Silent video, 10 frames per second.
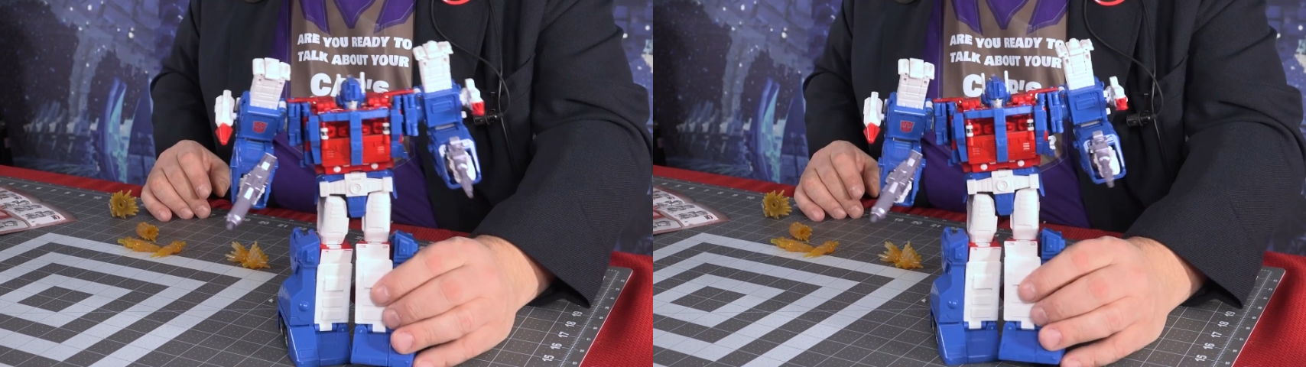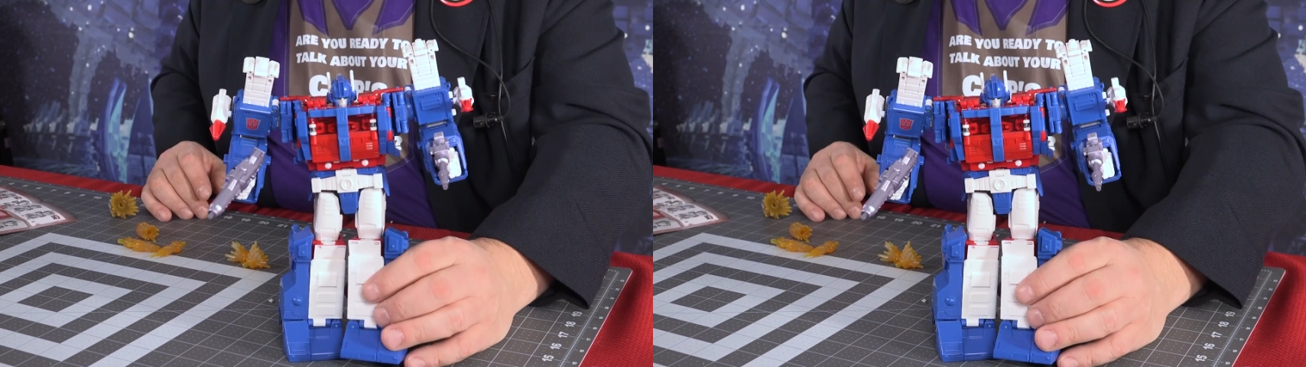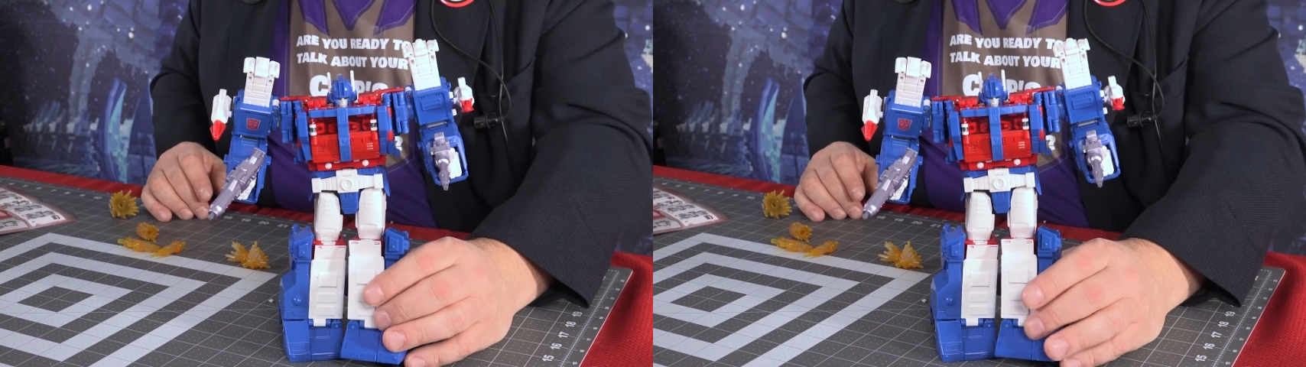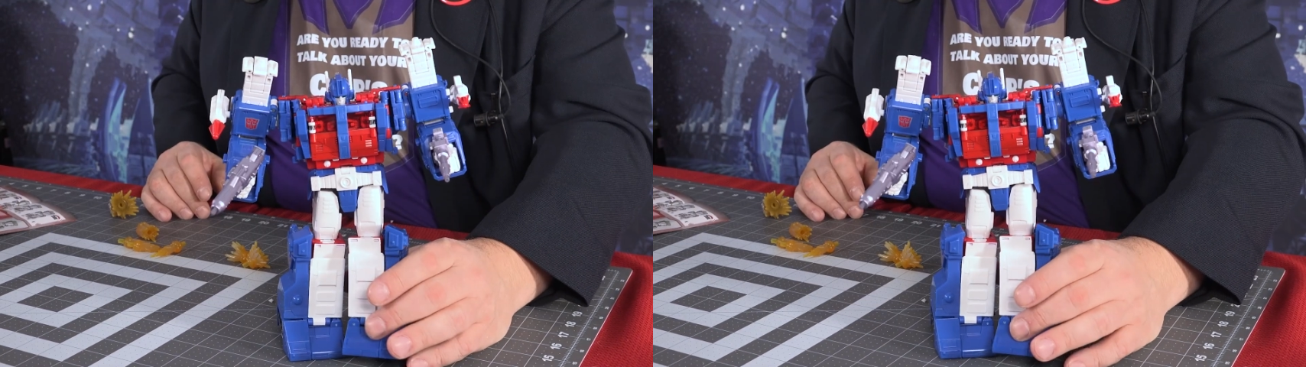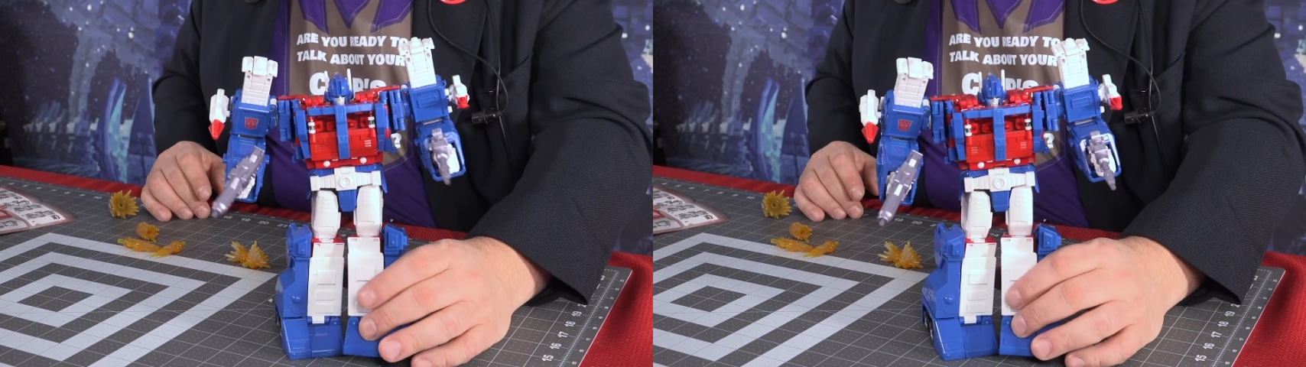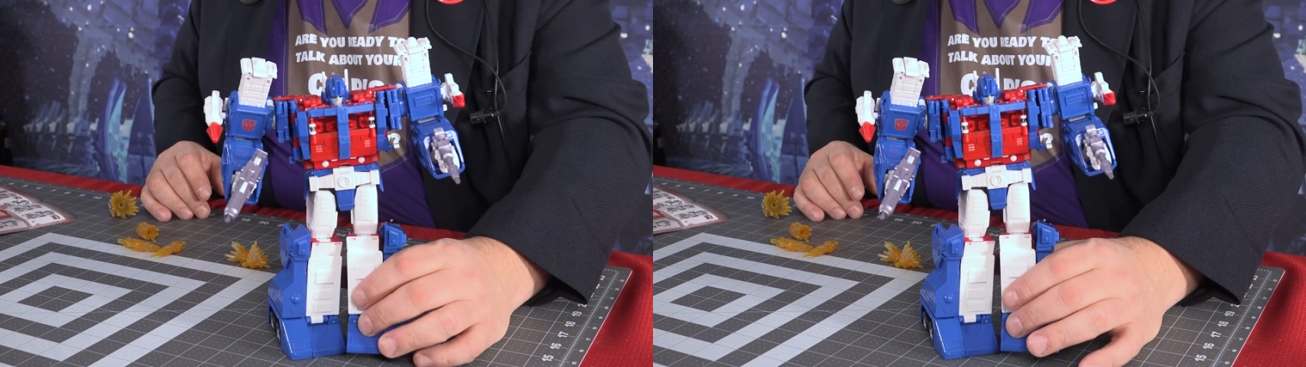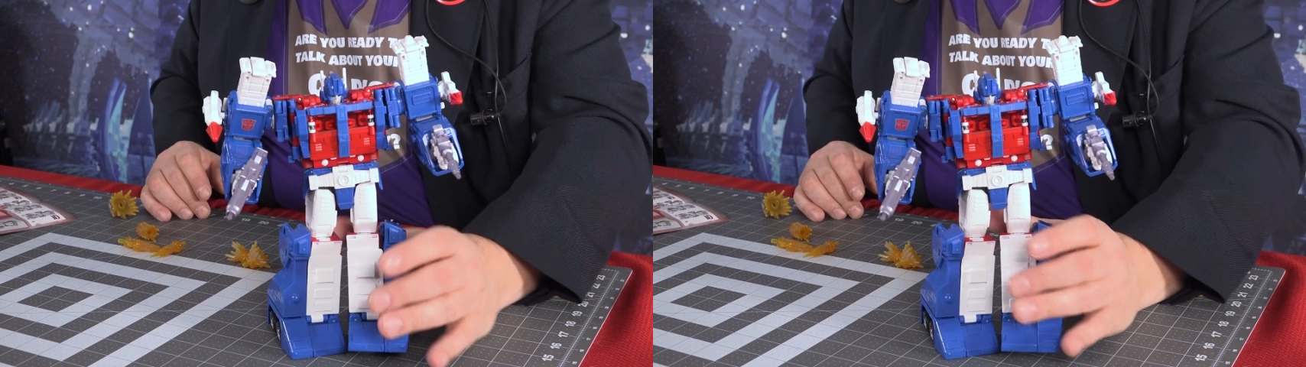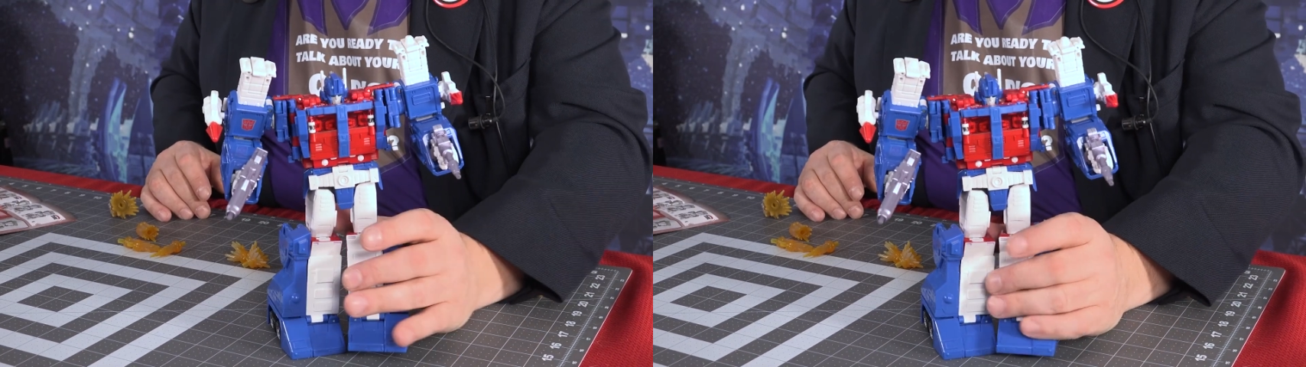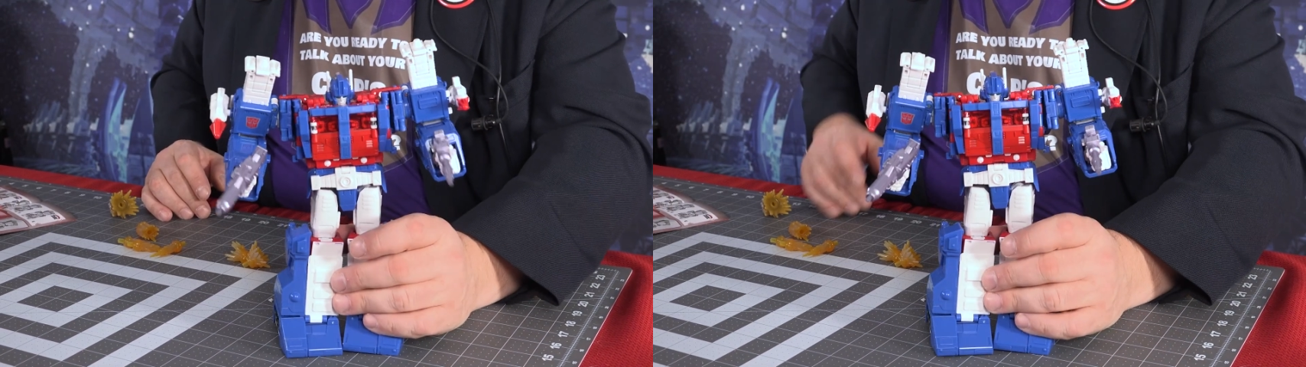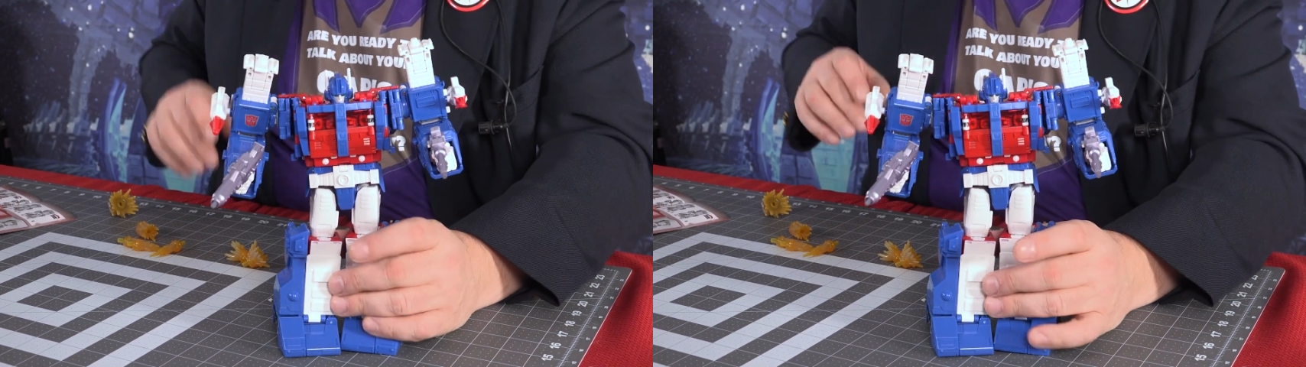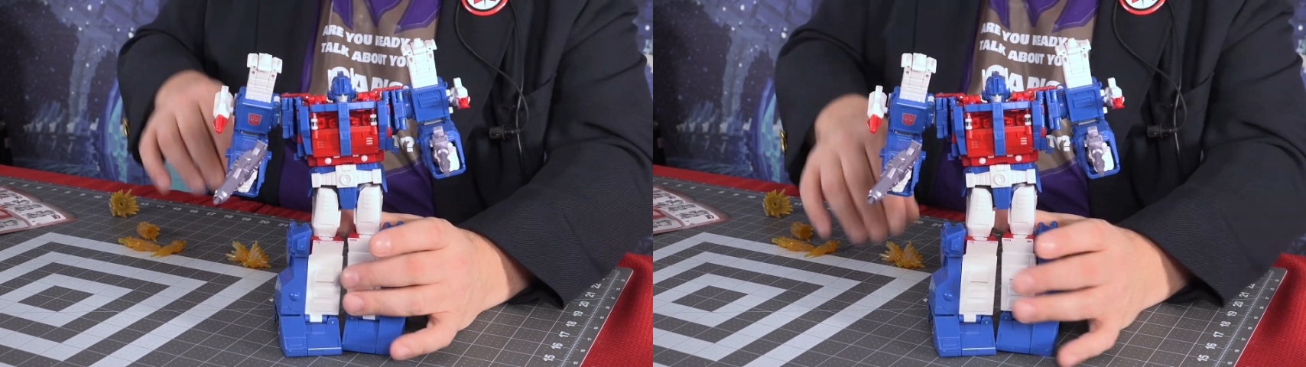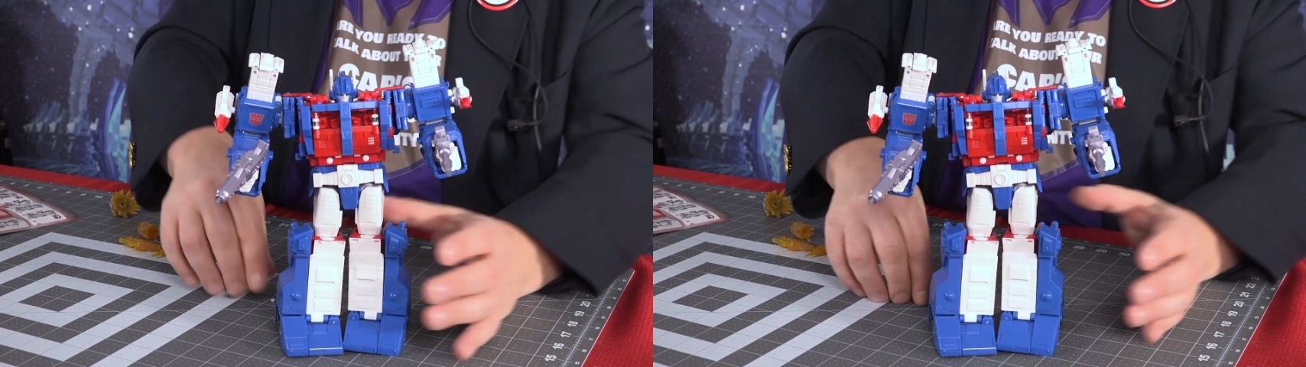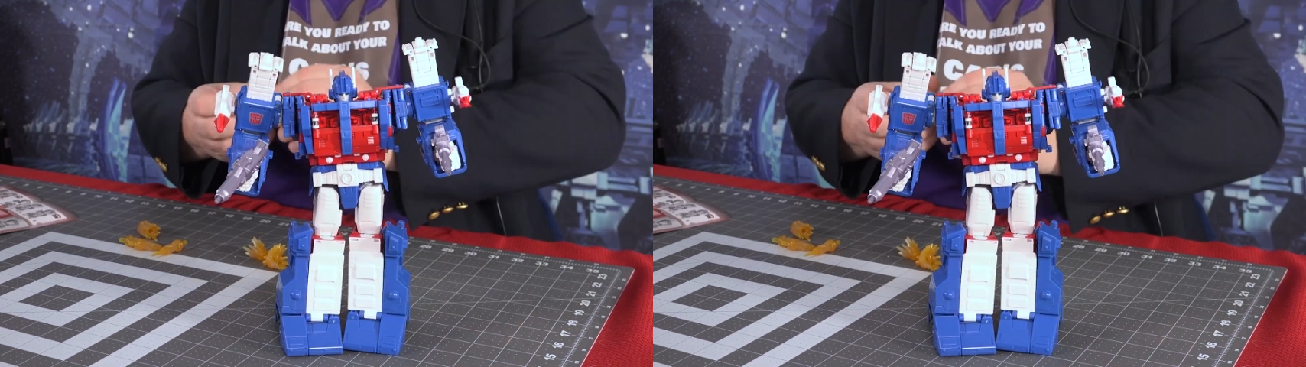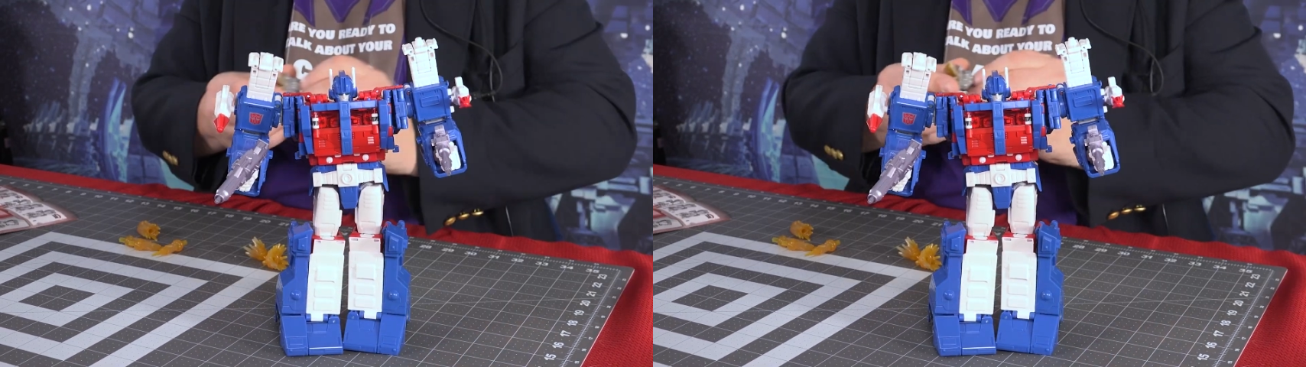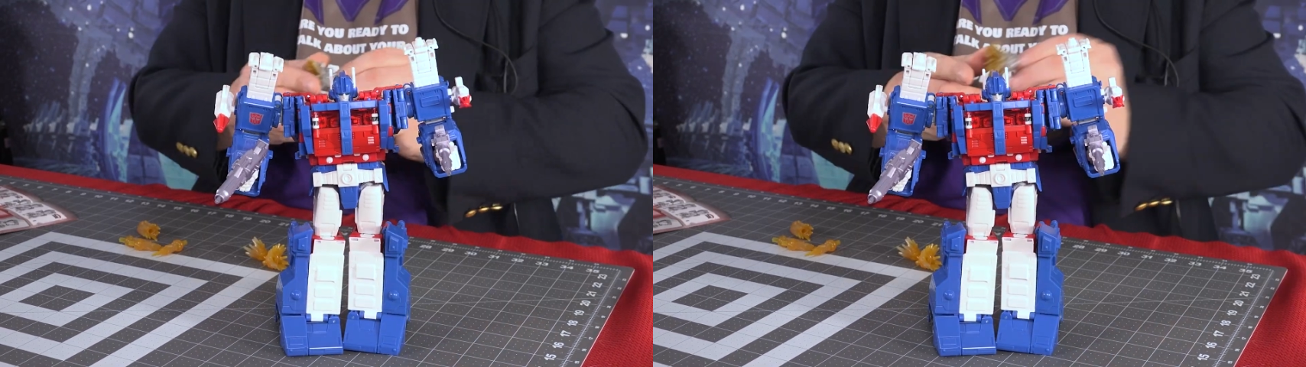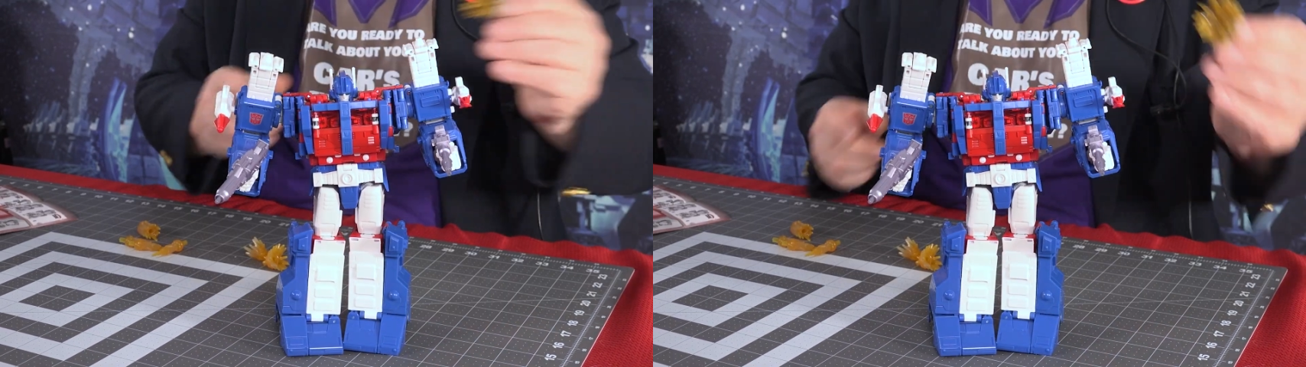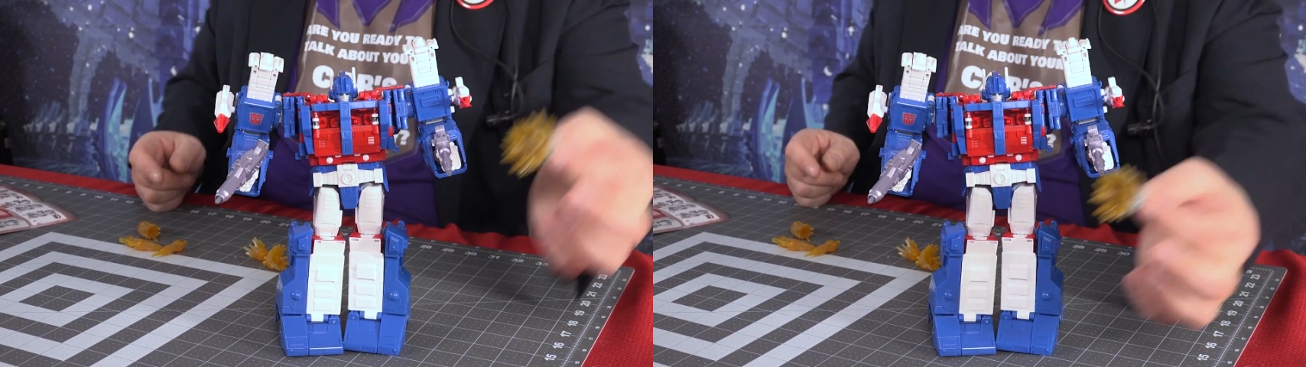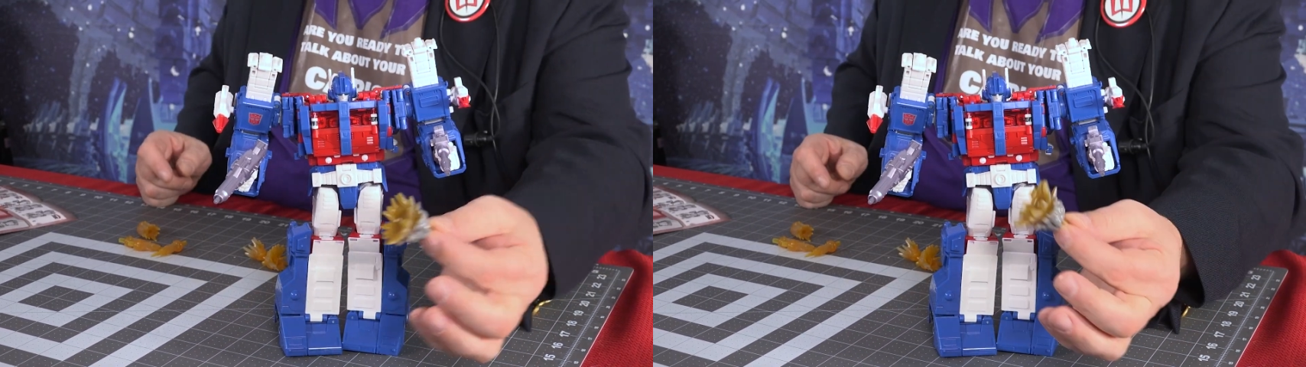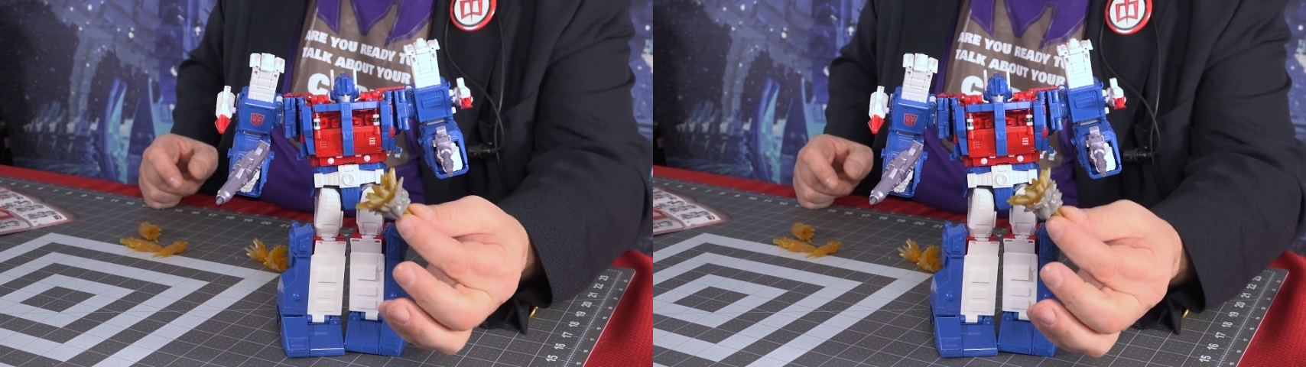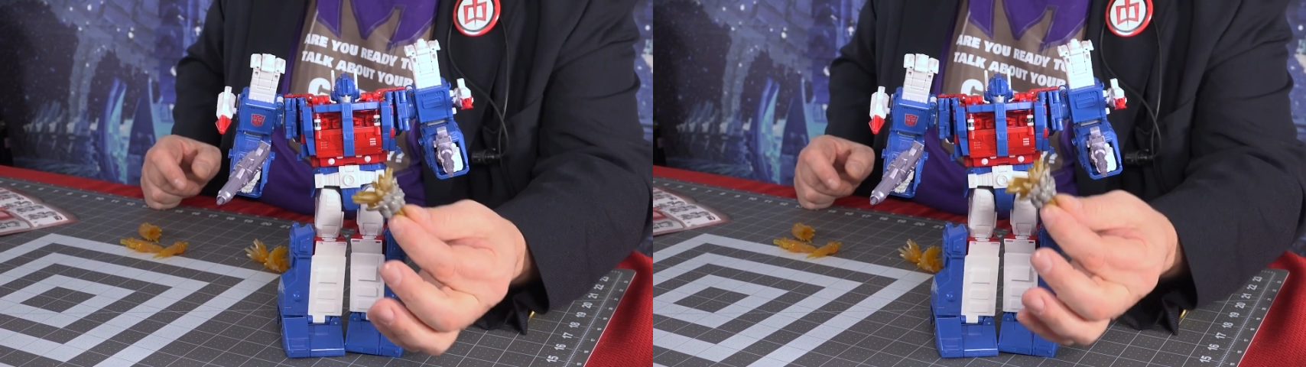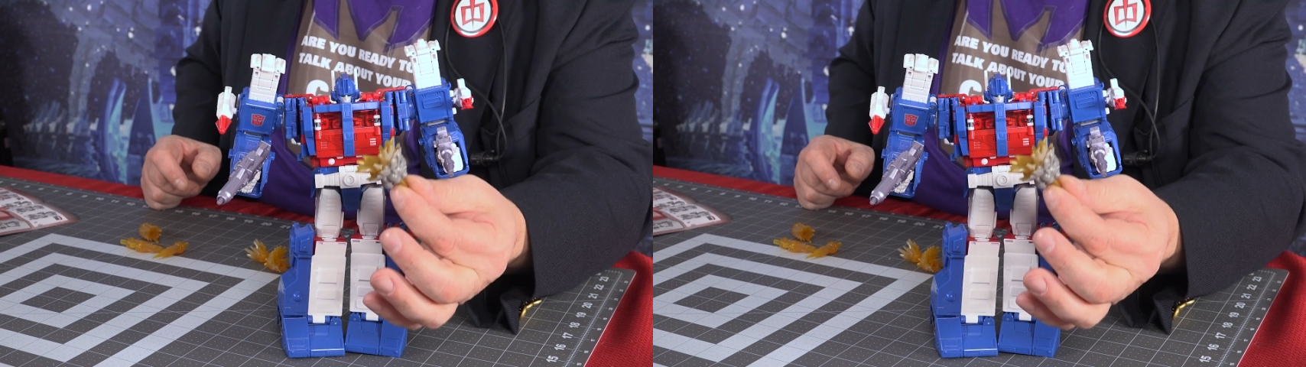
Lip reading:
(no speaker visible)